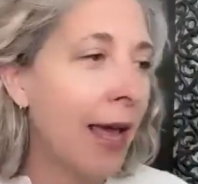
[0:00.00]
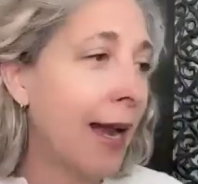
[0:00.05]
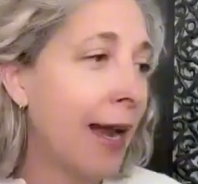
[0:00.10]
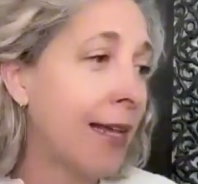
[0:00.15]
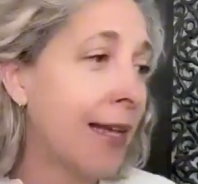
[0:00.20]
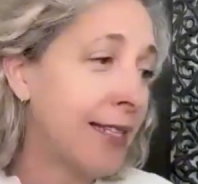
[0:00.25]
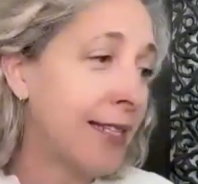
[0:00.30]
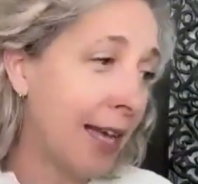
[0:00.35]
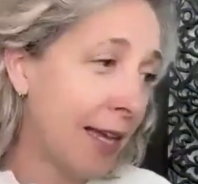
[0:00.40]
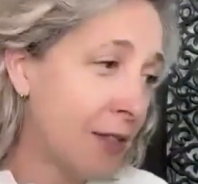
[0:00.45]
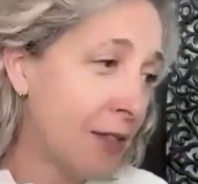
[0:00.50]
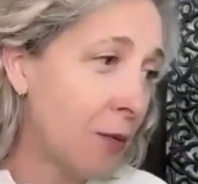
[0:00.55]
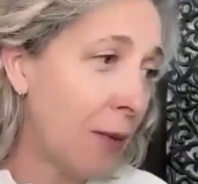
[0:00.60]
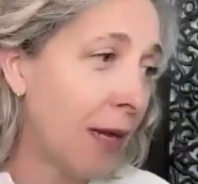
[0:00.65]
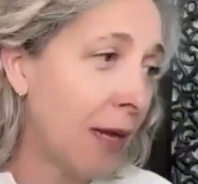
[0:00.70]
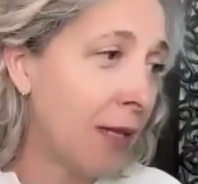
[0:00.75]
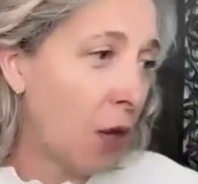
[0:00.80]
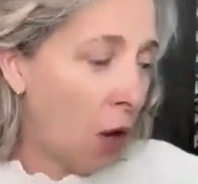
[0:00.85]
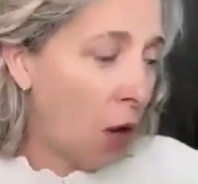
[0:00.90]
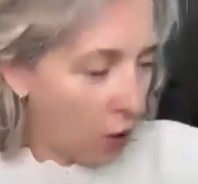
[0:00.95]
And I say to
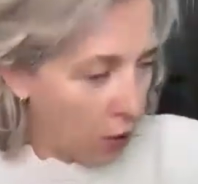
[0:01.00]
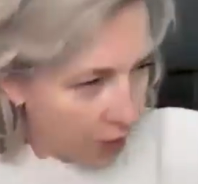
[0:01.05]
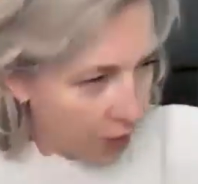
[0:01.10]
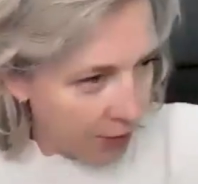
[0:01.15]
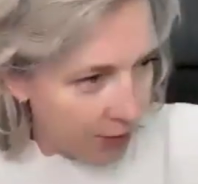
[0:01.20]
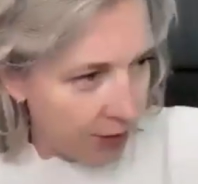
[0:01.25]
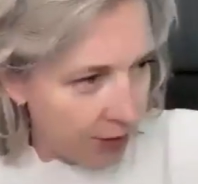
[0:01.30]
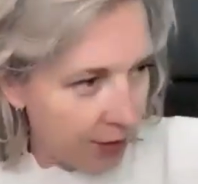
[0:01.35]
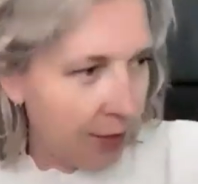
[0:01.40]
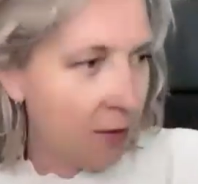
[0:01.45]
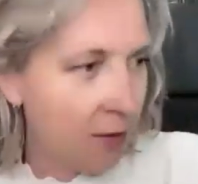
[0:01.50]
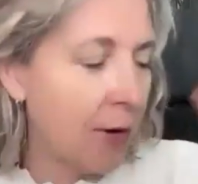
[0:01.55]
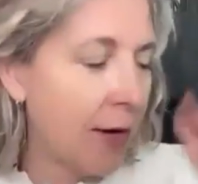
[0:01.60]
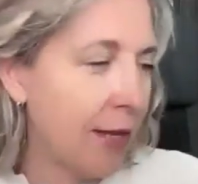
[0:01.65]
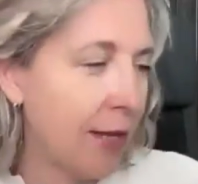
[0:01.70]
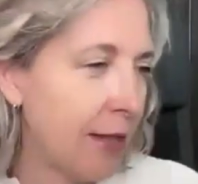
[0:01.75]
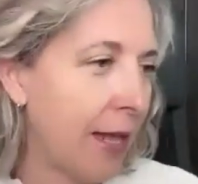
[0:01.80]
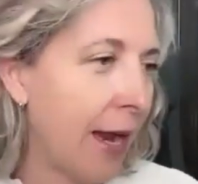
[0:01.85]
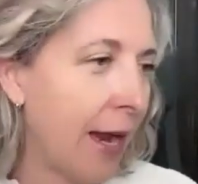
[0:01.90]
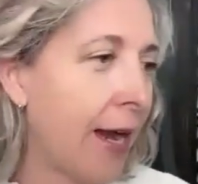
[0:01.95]
my dog who's sitting
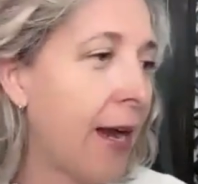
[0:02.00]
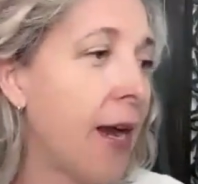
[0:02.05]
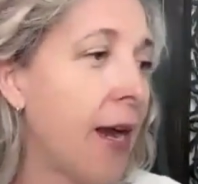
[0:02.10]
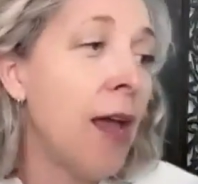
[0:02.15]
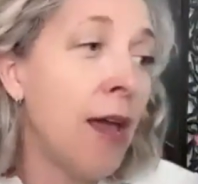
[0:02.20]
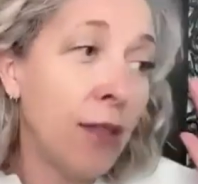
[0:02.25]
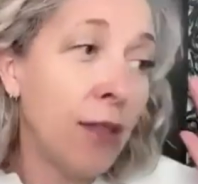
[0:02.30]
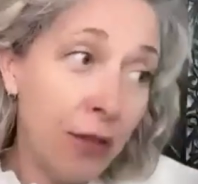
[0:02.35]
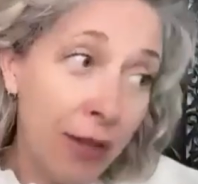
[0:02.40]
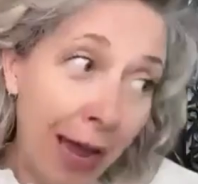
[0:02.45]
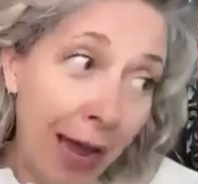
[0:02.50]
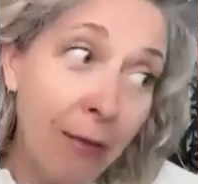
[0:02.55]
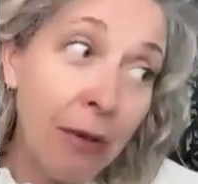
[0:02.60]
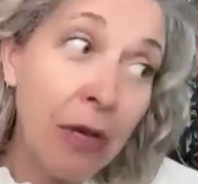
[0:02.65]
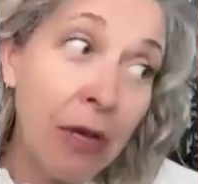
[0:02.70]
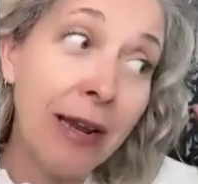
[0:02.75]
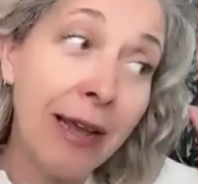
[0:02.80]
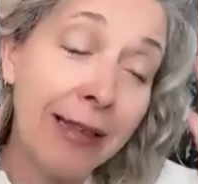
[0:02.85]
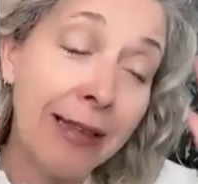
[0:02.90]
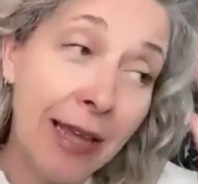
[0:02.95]
right there, today
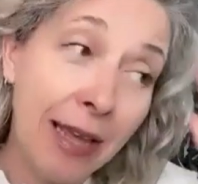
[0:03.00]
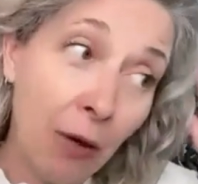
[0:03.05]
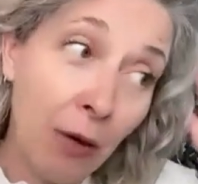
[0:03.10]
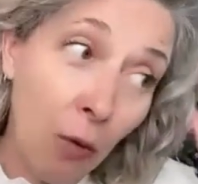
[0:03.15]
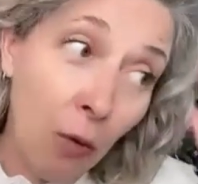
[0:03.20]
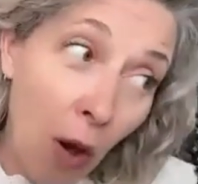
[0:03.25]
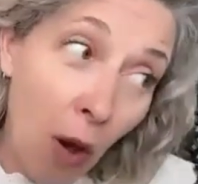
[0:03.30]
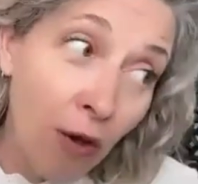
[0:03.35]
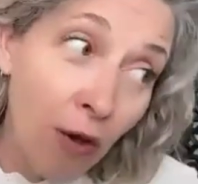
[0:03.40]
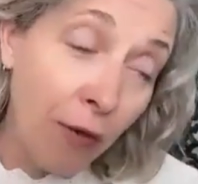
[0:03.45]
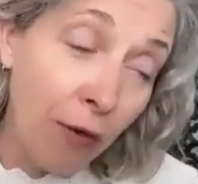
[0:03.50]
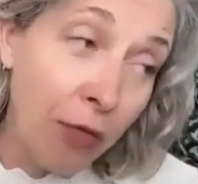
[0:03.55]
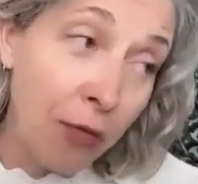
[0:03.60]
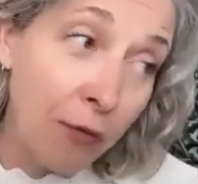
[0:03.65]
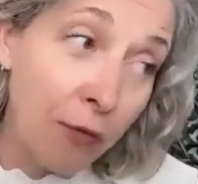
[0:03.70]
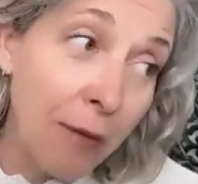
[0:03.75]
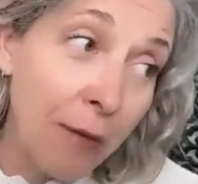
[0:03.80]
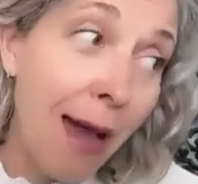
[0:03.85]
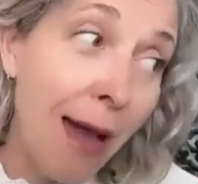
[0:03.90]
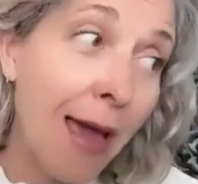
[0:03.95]
we're going to take a walk for
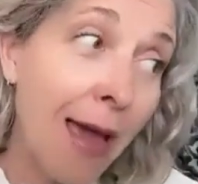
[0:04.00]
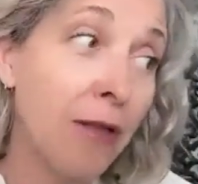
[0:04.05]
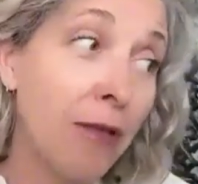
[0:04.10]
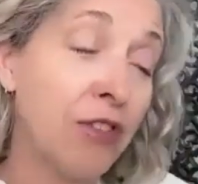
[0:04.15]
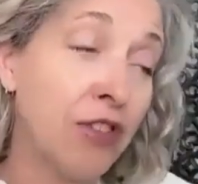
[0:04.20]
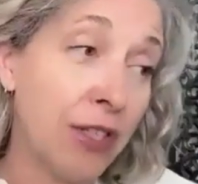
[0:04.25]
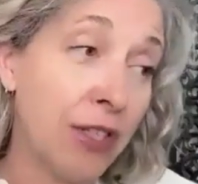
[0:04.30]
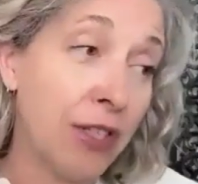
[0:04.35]
3 miles.